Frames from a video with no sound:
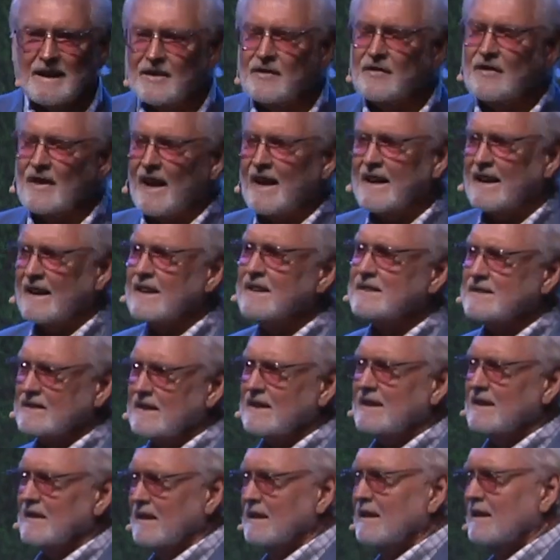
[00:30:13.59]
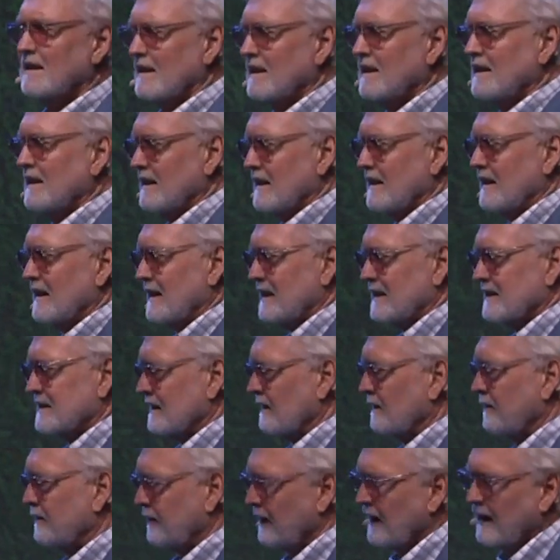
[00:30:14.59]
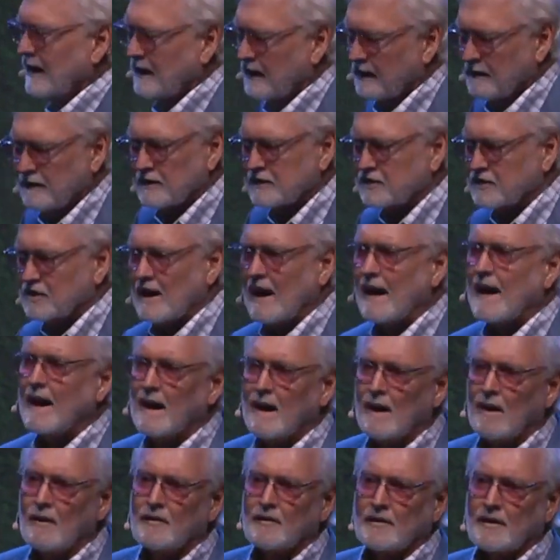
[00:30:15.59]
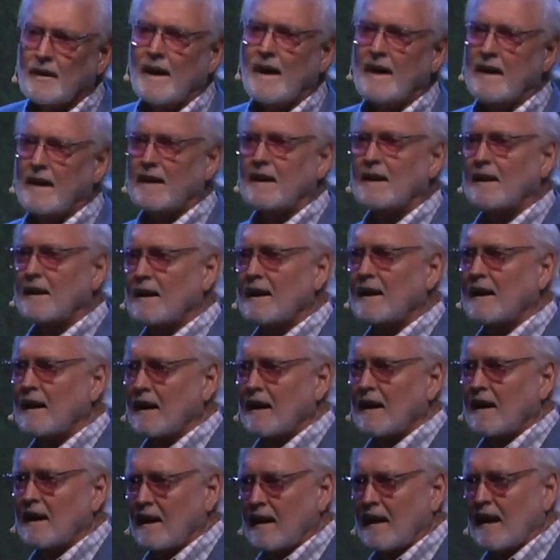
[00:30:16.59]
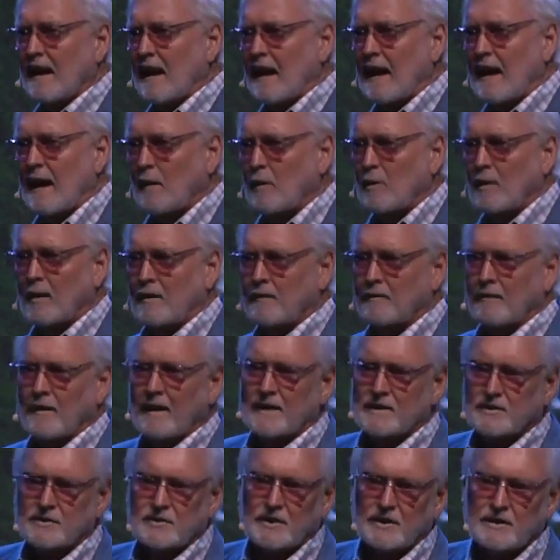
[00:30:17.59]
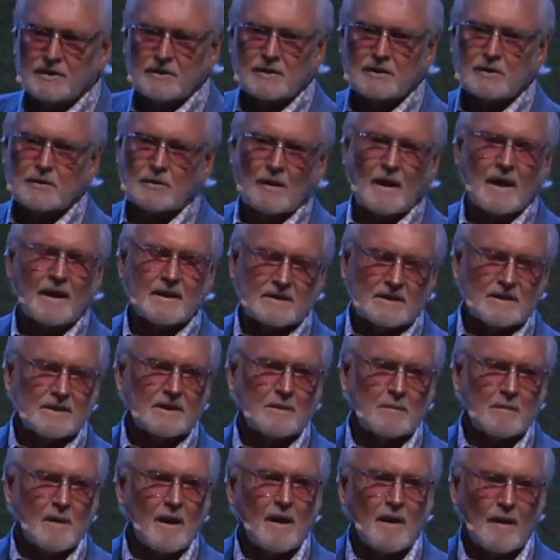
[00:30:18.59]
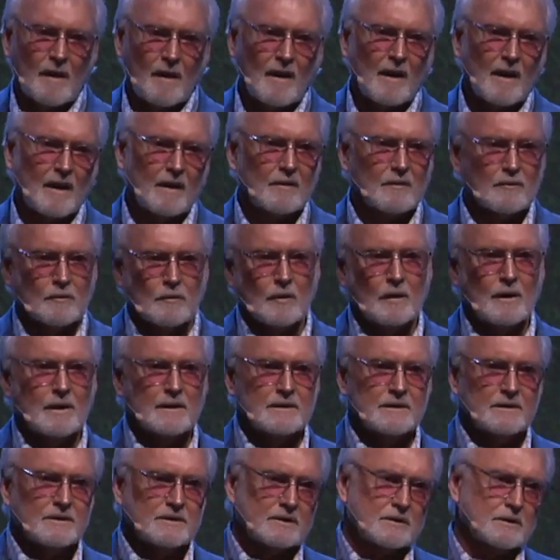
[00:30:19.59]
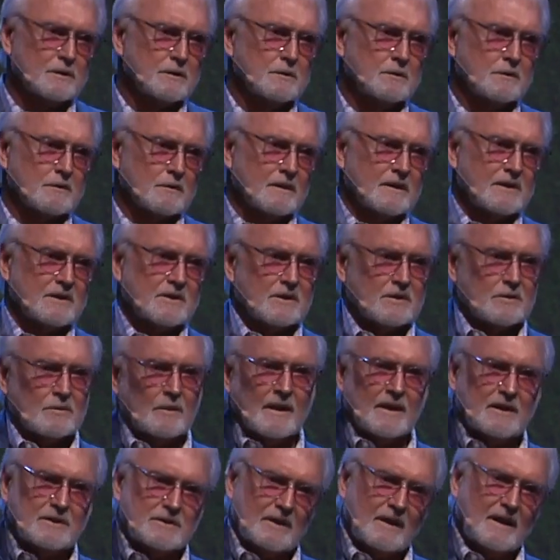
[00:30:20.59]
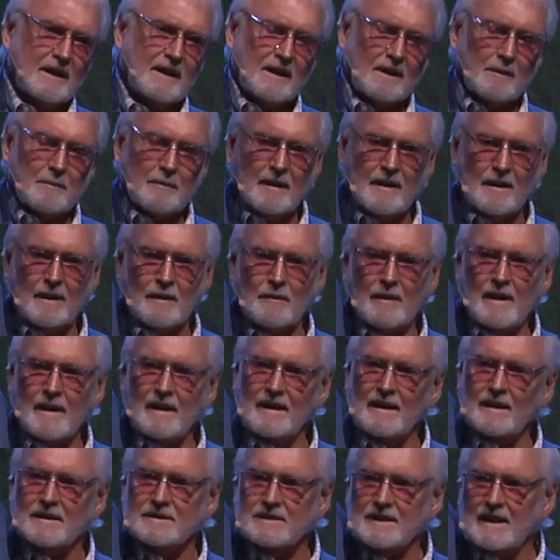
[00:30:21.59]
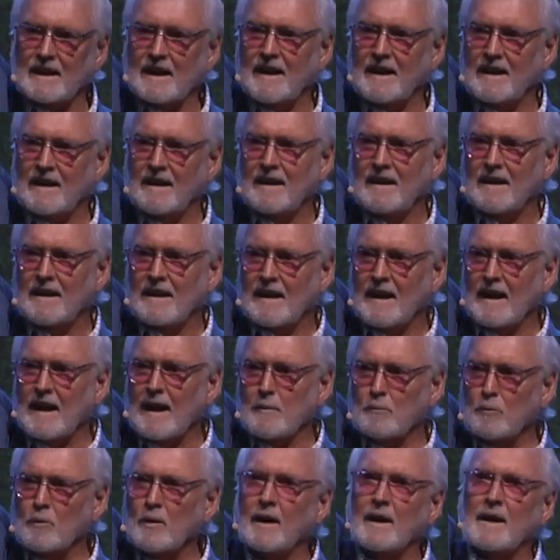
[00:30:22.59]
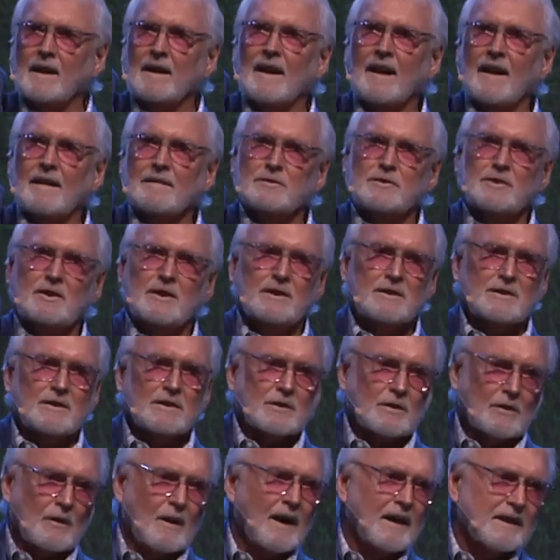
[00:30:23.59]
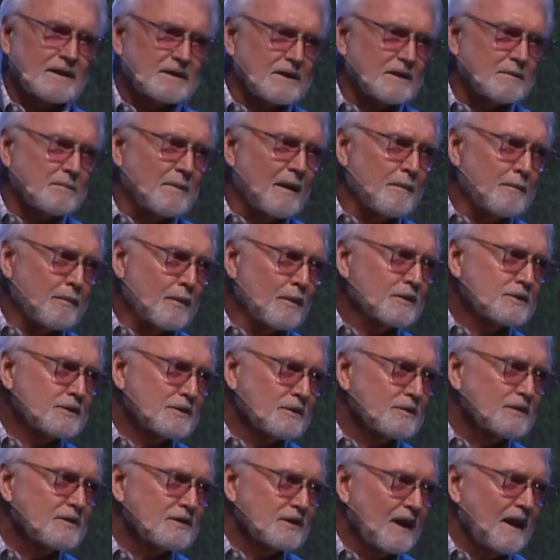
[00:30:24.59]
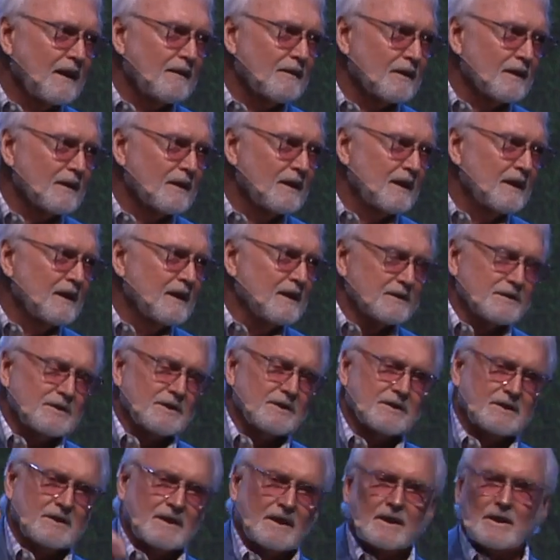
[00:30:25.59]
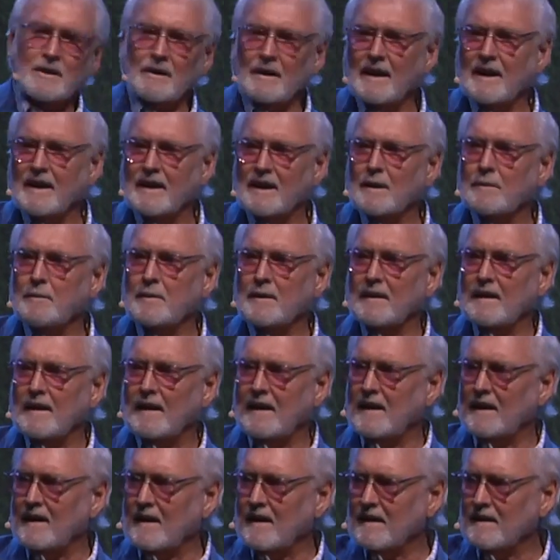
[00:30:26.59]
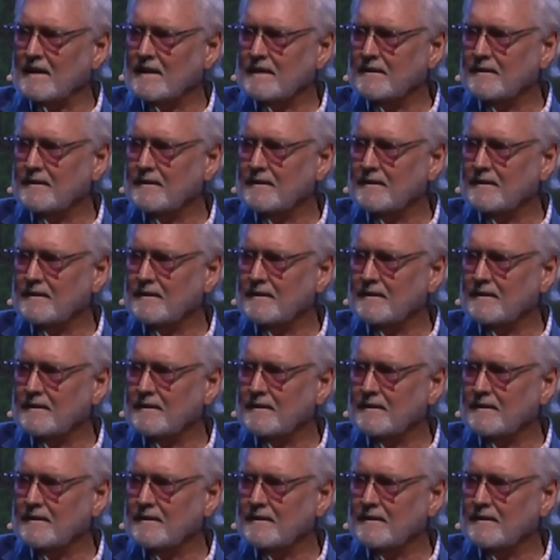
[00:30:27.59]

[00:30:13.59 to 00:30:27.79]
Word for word: It's that easy. It's the faith of a child. Say, hey, I want to invite Jesus Christ into my heart. One, two, three. Just raise your hand up in the air right now and say, hey, I'm ready to have Jesus Christ as my personal Savior. Just stick your hand up in the air.